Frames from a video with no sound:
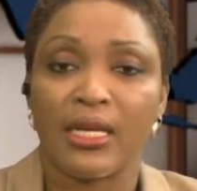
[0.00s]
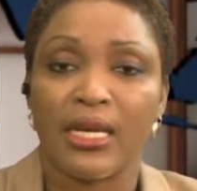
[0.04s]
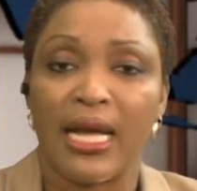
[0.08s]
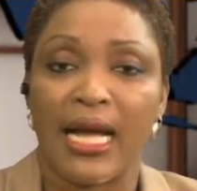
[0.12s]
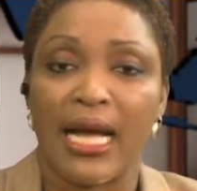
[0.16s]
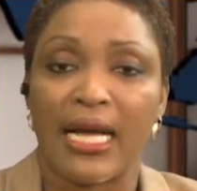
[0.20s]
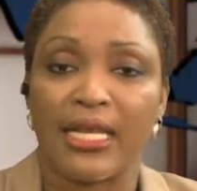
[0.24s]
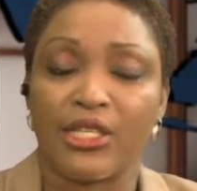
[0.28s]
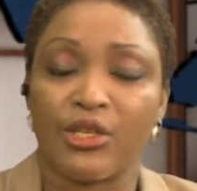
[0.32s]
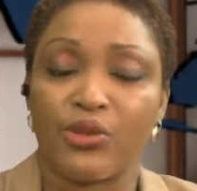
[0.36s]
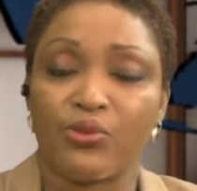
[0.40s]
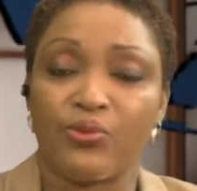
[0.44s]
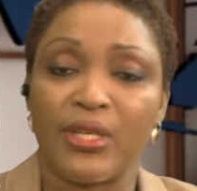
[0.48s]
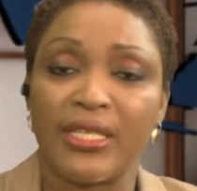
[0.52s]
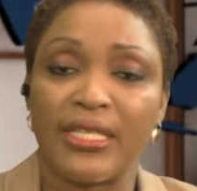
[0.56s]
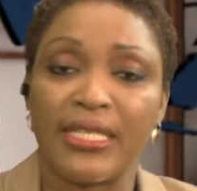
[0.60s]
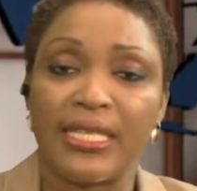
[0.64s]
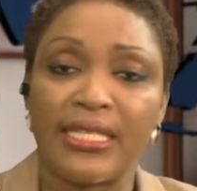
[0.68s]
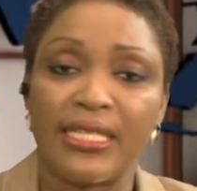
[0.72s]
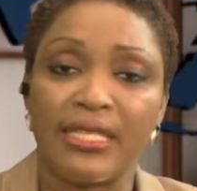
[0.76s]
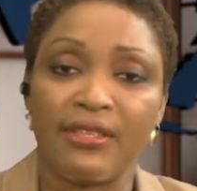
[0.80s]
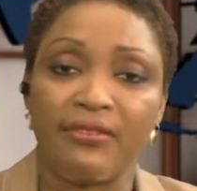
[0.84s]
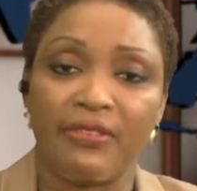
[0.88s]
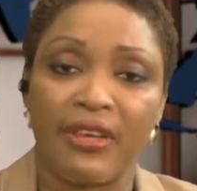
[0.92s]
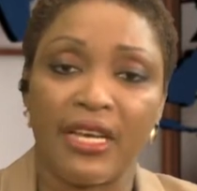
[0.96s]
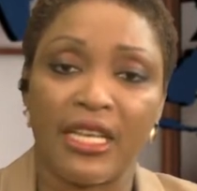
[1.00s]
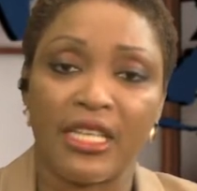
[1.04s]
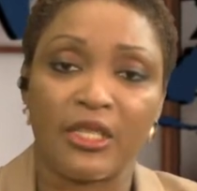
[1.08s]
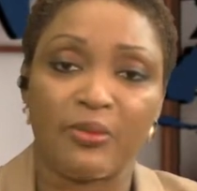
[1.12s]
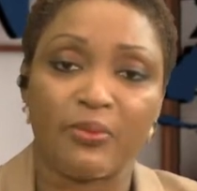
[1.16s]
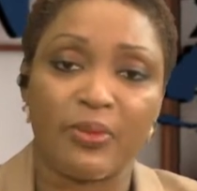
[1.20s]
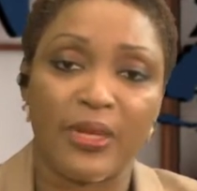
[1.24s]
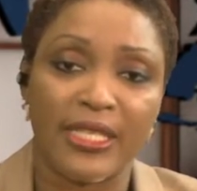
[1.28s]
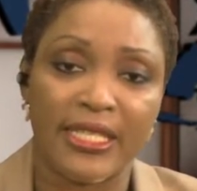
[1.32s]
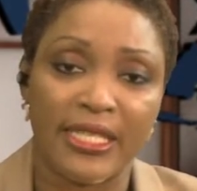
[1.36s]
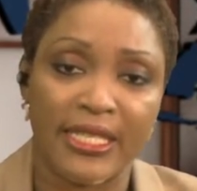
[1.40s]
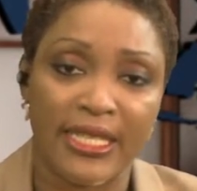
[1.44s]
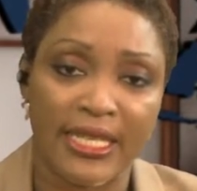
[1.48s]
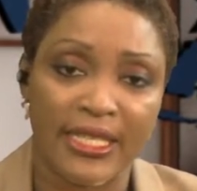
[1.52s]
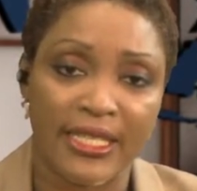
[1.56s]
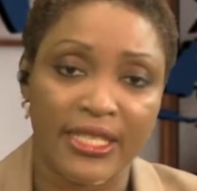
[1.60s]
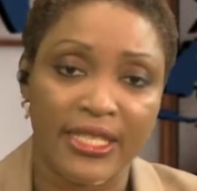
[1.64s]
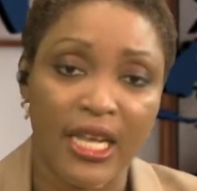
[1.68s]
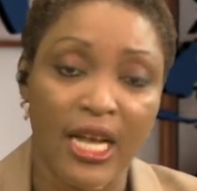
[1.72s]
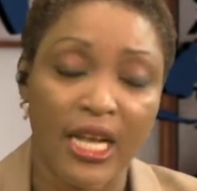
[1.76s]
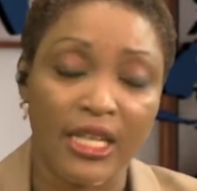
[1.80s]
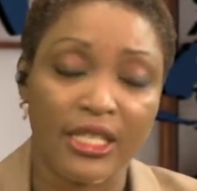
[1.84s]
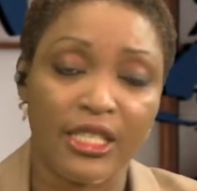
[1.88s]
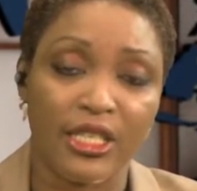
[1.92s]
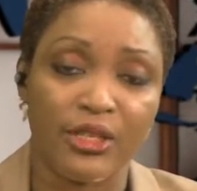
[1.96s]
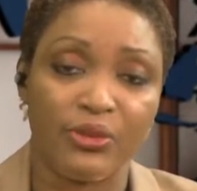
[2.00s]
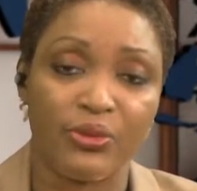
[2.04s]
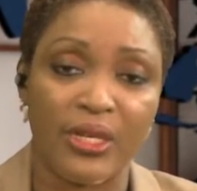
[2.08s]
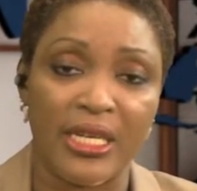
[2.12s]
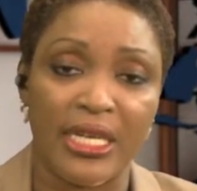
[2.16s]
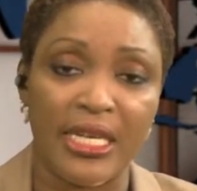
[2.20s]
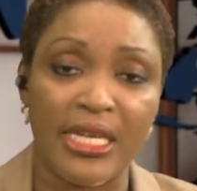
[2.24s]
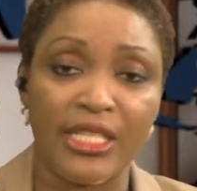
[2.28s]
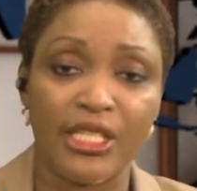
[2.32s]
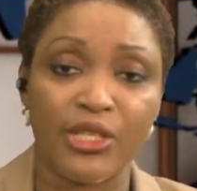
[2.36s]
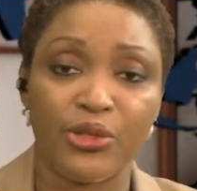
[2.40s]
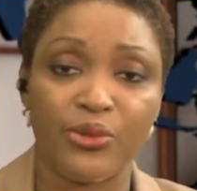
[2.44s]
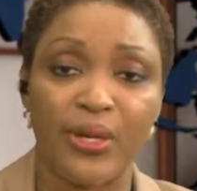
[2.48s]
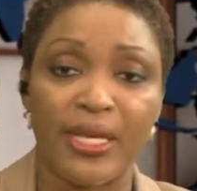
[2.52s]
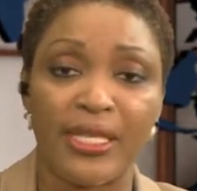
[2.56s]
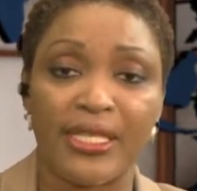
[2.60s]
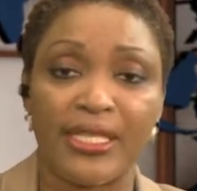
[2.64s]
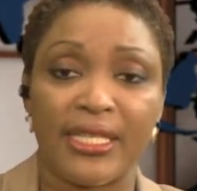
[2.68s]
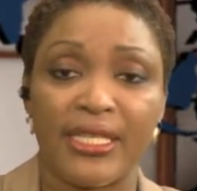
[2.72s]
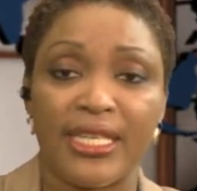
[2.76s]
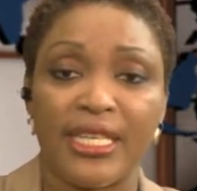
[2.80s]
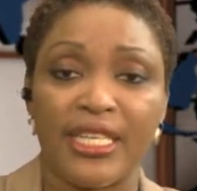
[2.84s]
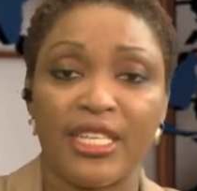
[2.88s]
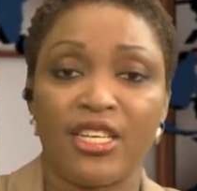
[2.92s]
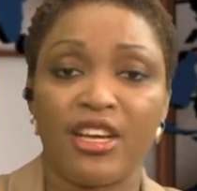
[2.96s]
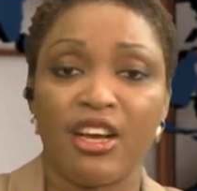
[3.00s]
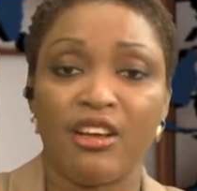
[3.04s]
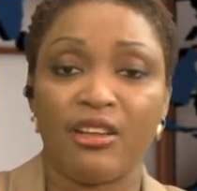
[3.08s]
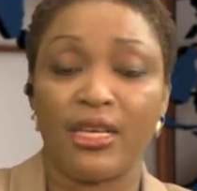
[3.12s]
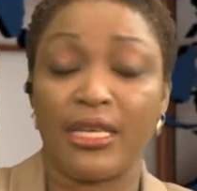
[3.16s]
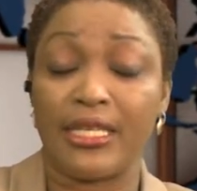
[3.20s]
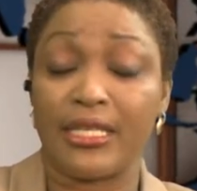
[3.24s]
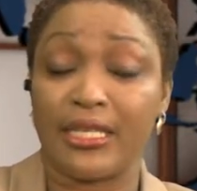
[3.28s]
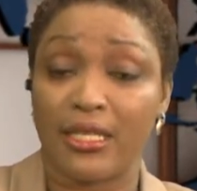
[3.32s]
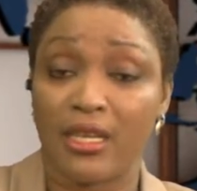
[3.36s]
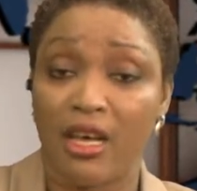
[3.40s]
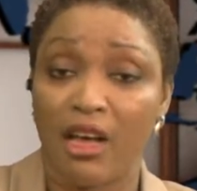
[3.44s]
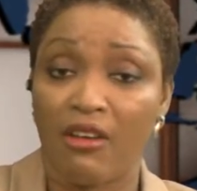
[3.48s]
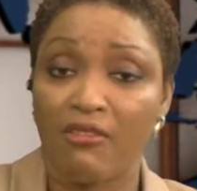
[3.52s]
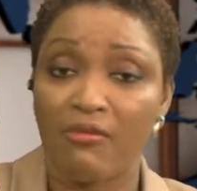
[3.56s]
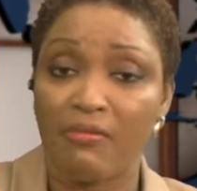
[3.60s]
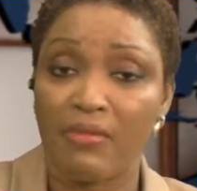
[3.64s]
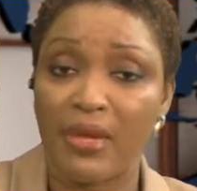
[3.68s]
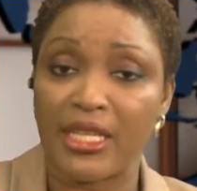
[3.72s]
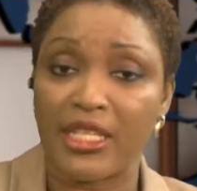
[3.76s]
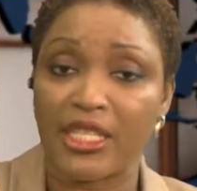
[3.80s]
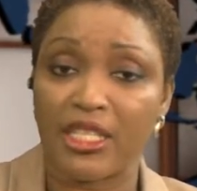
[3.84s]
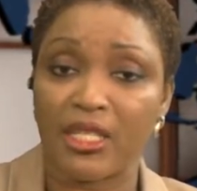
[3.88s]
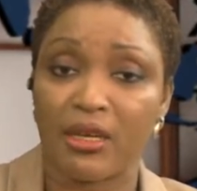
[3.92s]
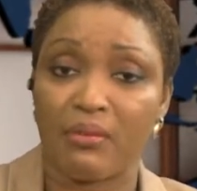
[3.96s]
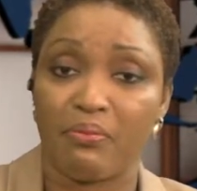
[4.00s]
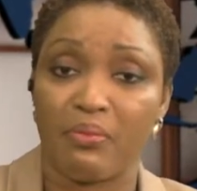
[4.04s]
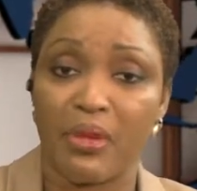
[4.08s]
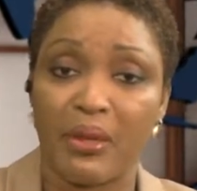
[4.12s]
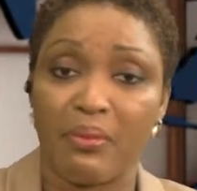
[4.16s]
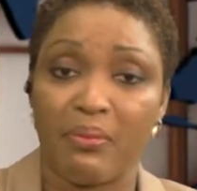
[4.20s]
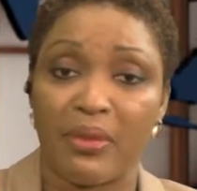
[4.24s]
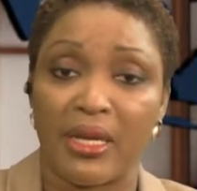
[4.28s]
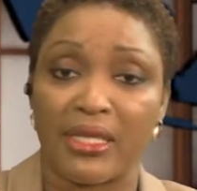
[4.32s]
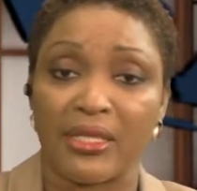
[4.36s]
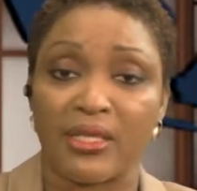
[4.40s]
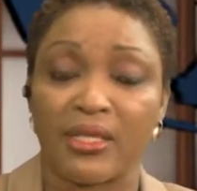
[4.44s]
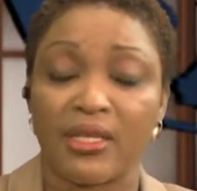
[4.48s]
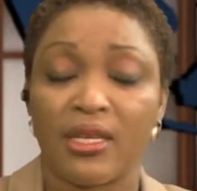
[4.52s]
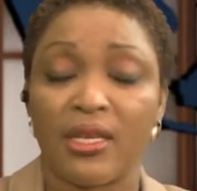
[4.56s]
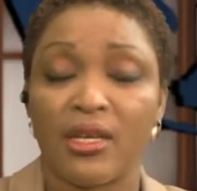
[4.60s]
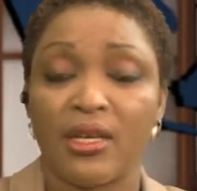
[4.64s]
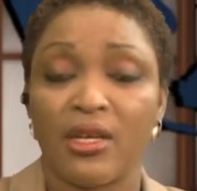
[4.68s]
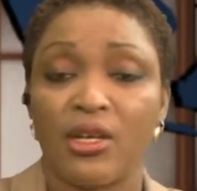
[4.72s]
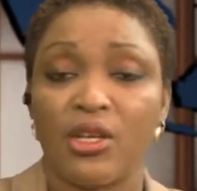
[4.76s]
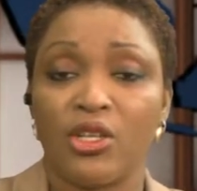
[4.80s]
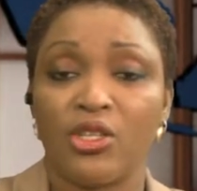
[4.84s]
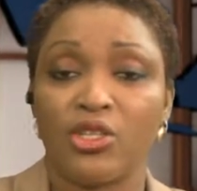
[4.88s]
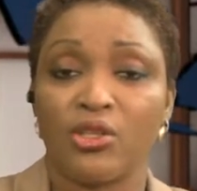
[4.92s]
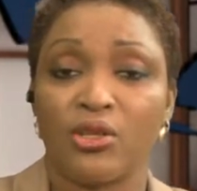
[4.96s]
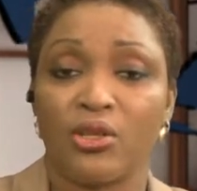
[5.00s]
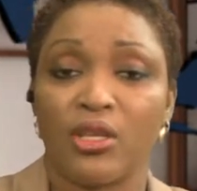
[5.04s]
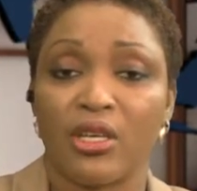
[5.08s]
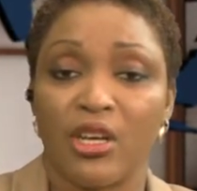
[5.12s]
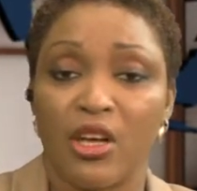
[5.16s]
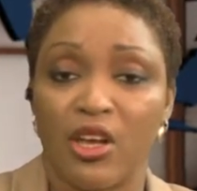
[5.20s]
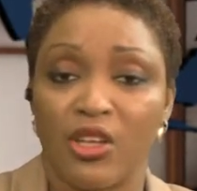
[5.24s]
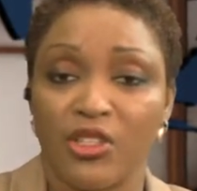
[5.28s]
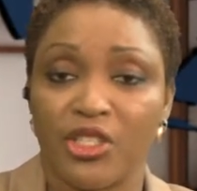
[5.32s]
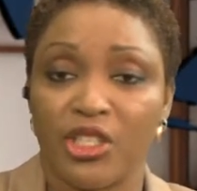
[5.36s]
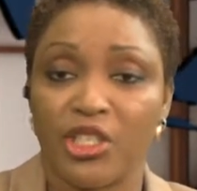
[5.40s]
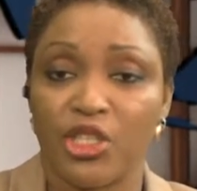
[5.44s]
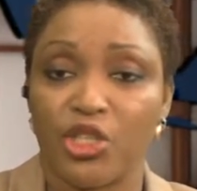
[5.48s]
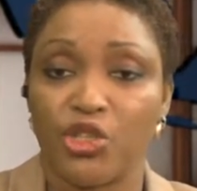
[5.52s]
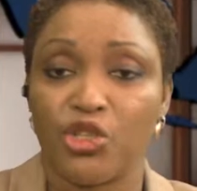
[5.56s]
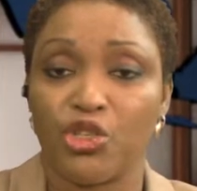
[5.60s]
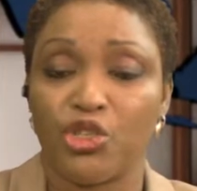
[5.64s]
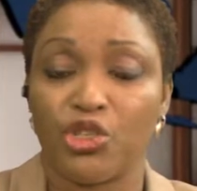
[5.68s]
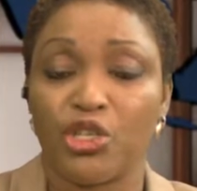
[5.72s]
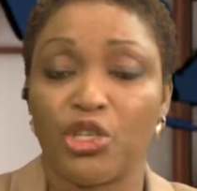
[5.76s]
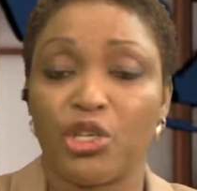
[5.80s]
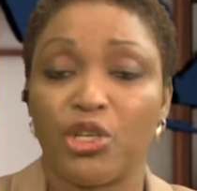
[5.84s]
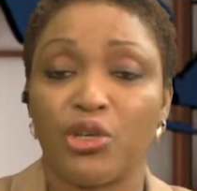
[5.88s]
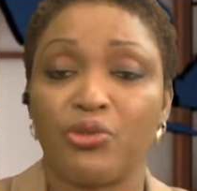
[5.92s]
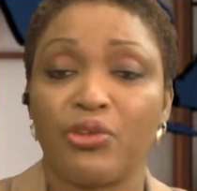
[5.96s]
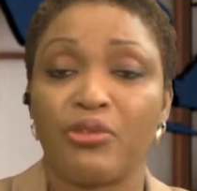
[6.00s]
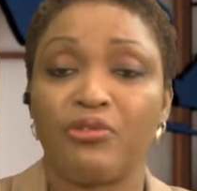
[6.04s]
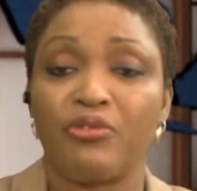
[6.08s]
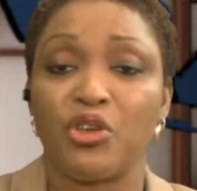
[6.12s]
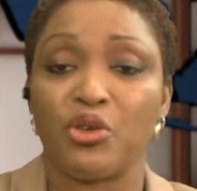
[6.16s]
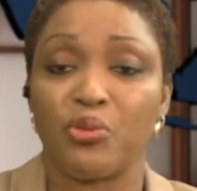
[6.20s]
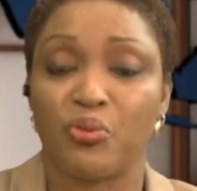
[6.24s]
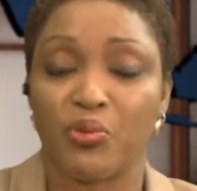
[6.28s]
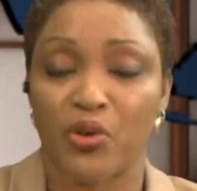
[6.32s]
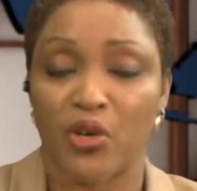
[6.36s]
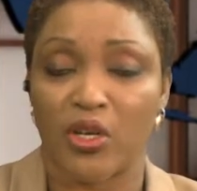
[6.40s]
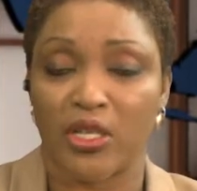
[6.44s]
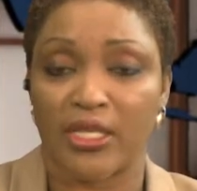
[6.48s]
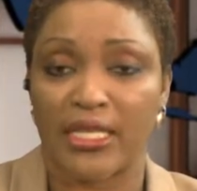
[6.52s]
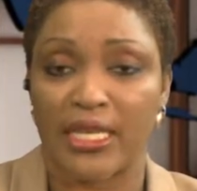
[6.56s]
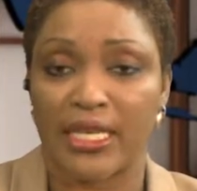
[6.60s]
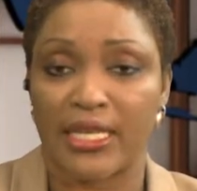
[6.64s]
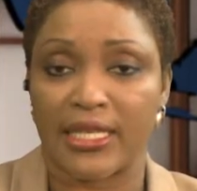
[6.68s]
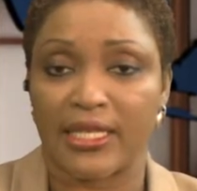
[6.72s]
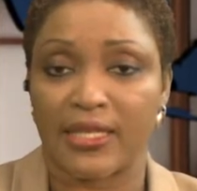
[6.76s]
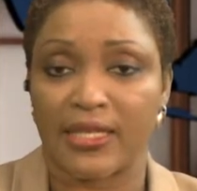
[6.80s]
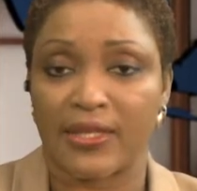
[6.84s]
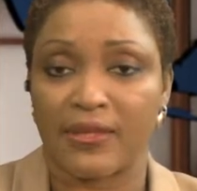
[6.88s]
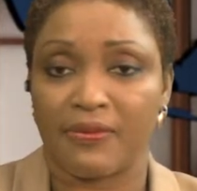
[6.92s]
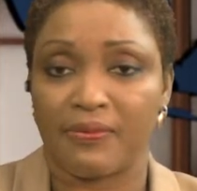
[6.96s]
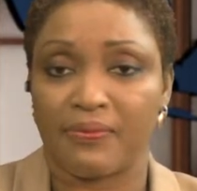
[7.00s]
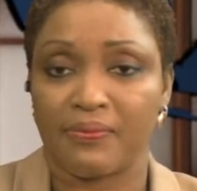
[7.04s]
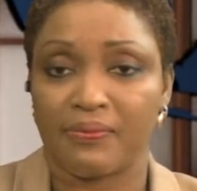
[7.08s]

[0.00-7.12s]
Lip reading: At a recent event, President Sata reiterated his government's commitment to the constitutional review process.